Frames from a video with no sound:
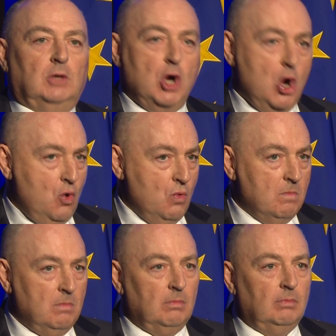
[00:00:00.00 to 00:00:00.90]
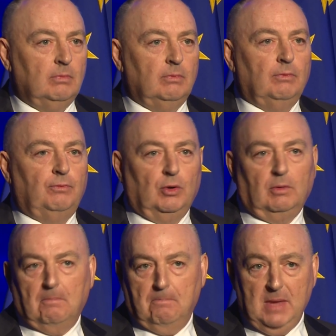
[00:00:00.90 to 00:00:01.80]
home for
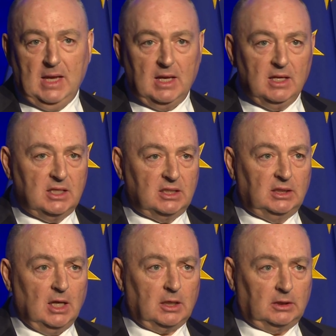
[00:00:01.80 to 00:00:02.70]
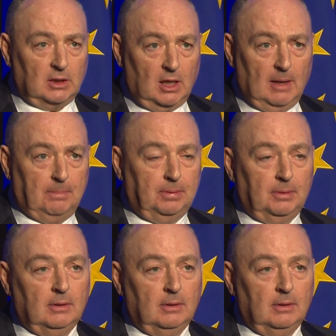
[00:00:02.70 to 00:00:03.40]
making start up